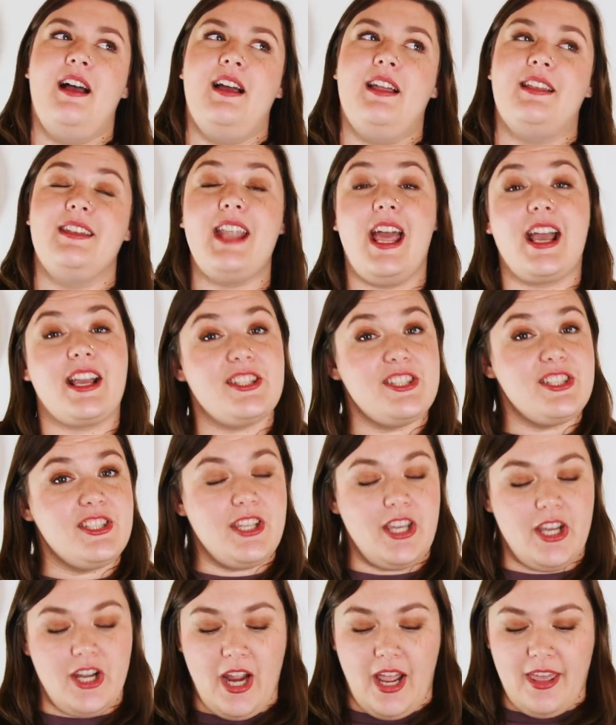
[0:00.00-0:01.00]
Next
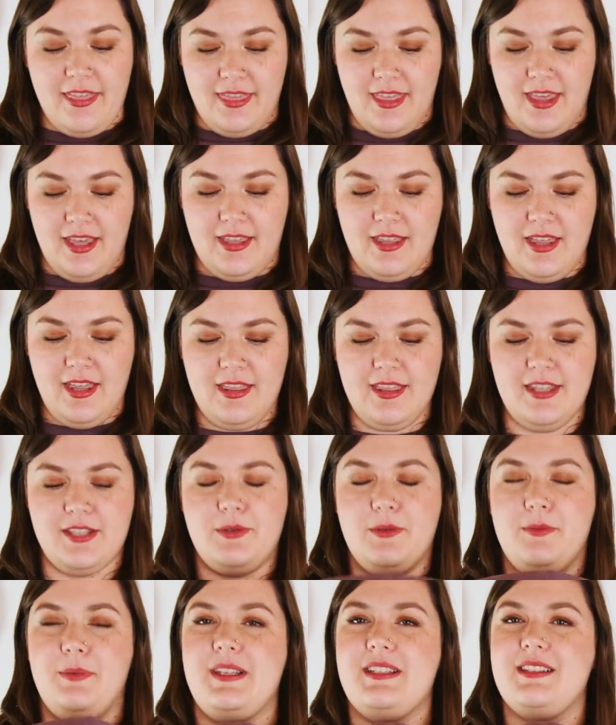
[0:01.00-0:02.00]
year, I think this
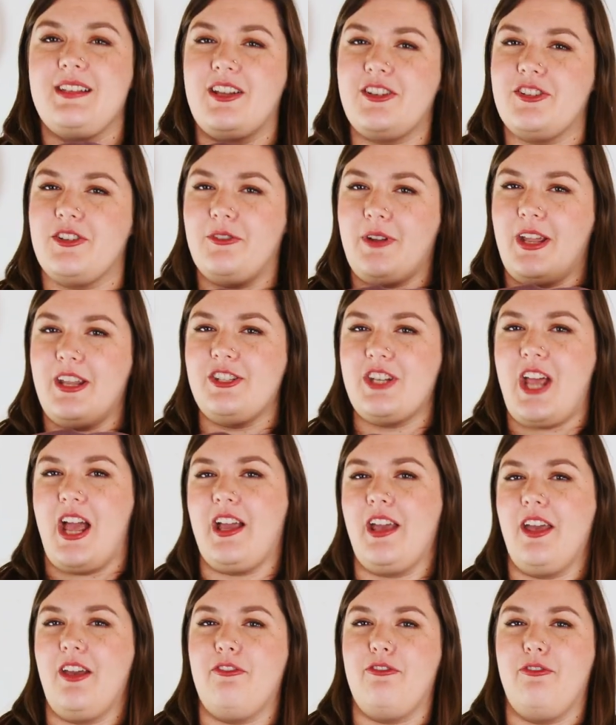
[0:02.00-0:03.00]
would be such a great
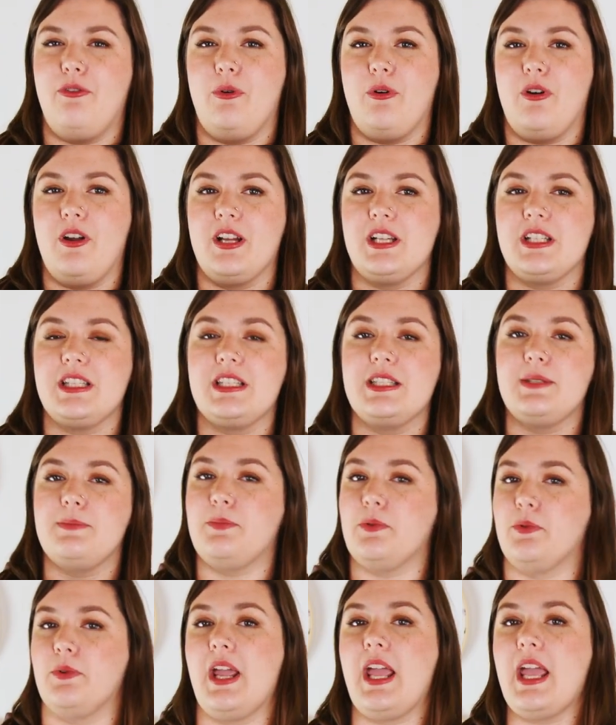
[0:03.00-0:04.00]
jacket for
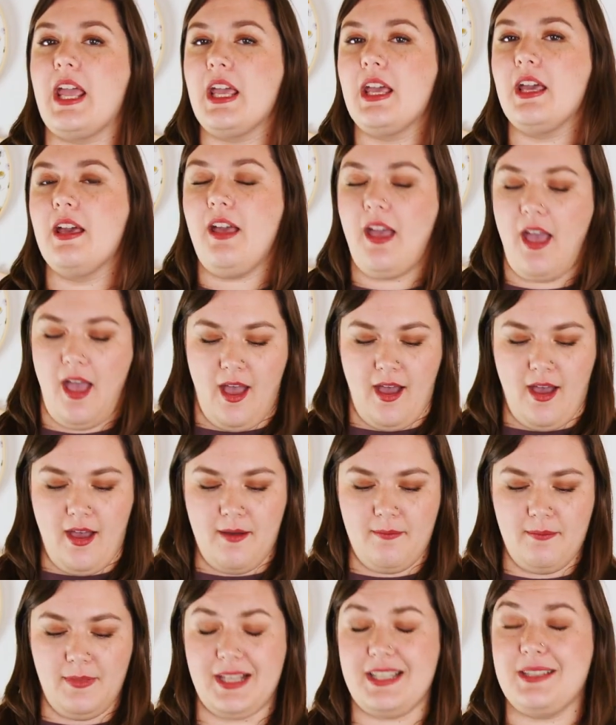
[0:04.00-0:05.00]
spring,
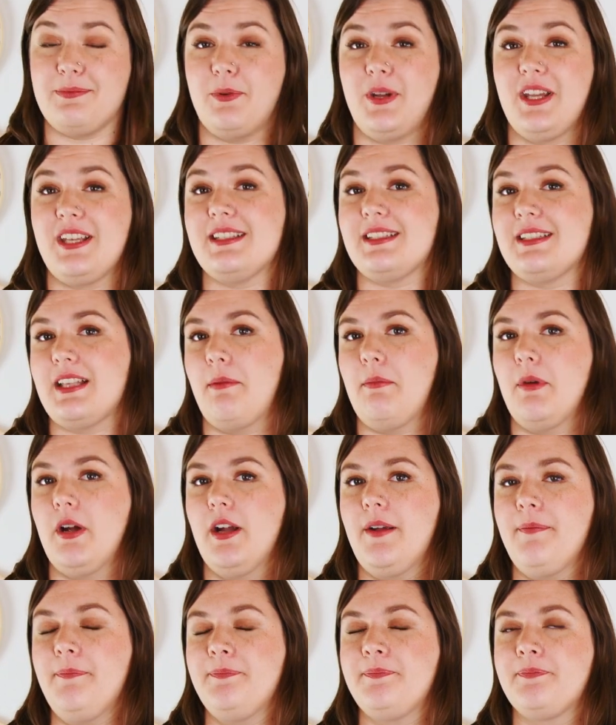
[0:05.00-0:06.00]
like spring,
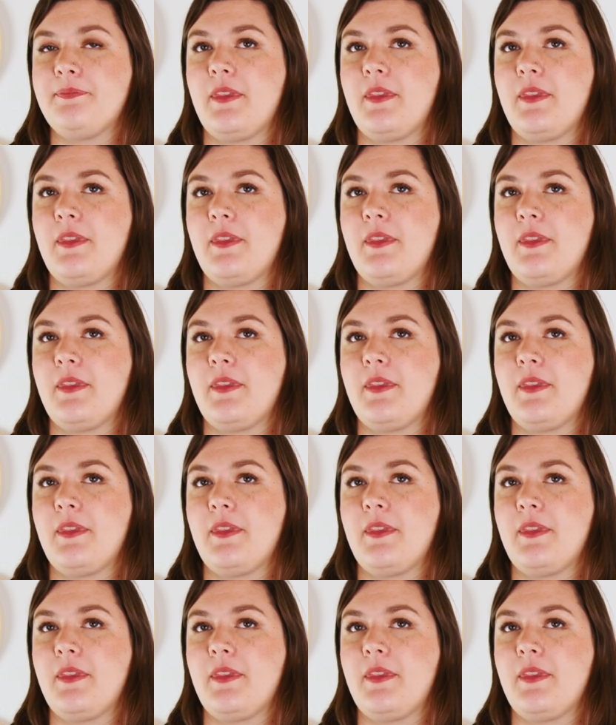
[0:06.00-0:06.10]
summer.